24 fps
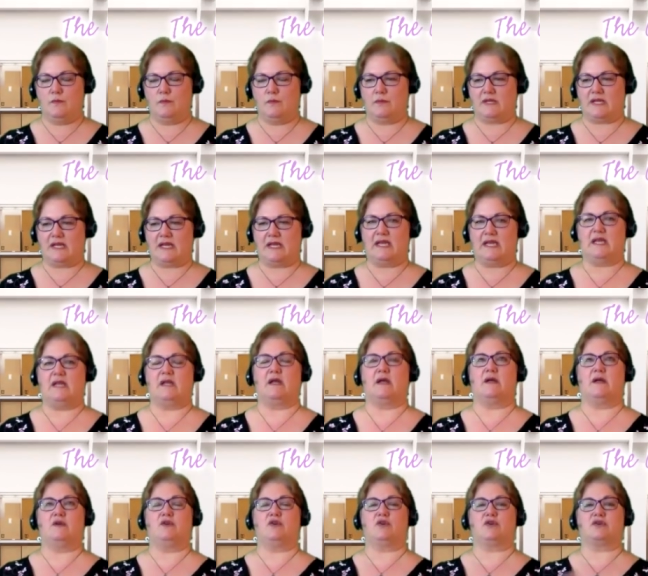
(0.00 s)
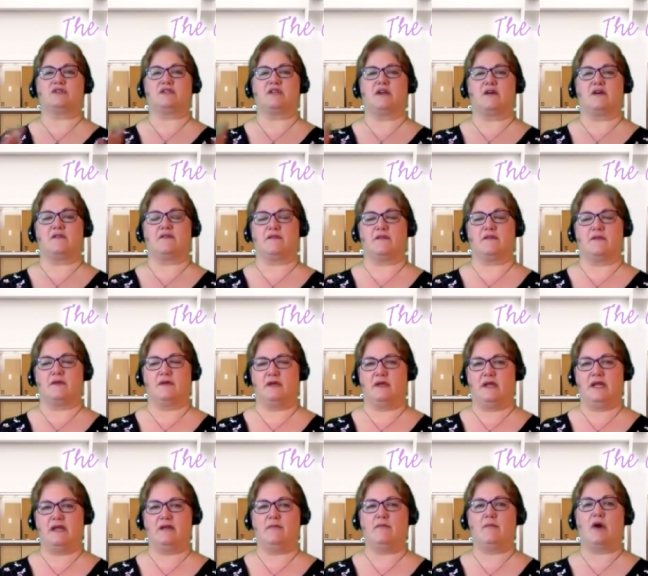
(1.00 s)
getting yourself
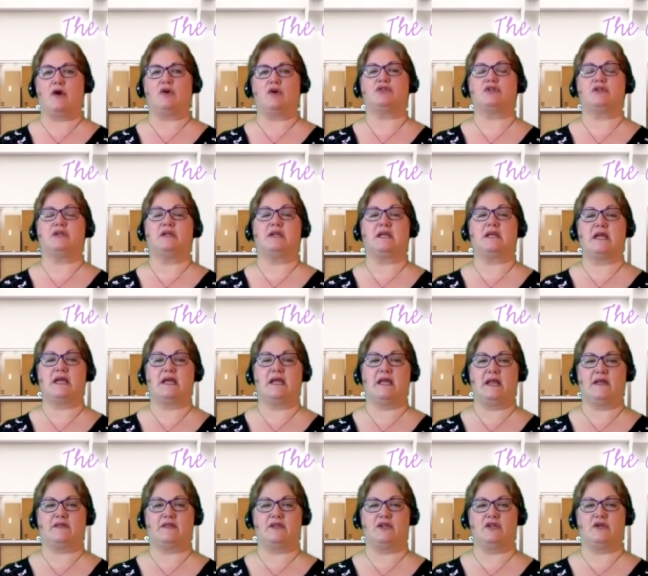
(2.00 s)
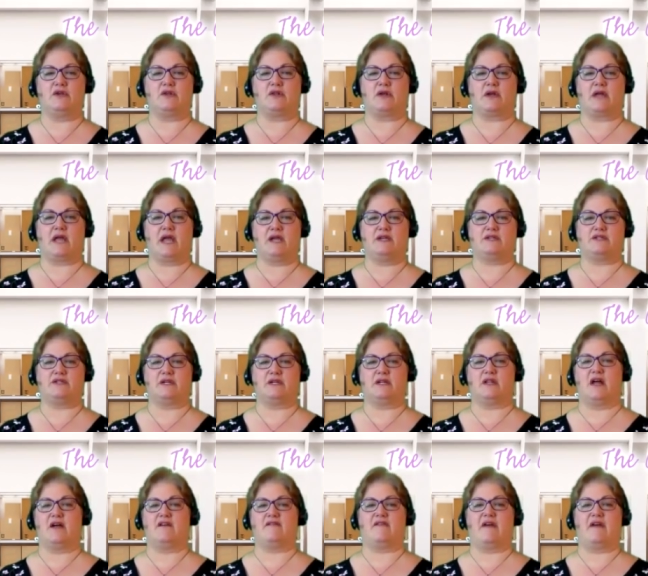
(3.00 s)
in motion again at the new location a
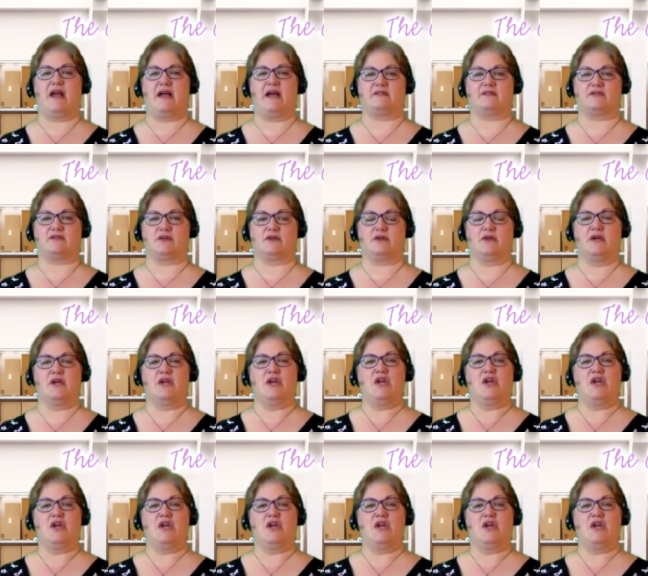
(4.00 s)
lot faster.